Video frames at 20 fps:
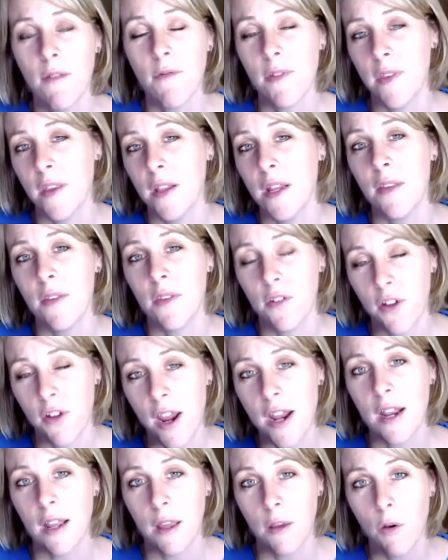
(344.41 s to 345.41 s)
Resilience
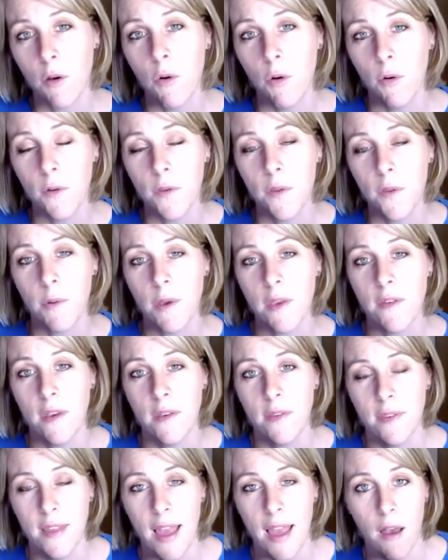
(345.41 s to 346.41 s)
Training course, which
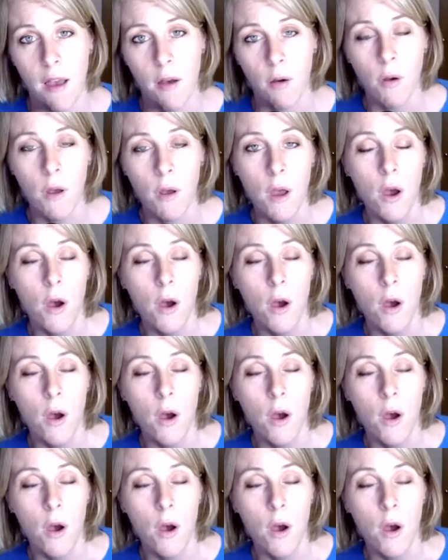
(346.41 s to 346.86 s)
is now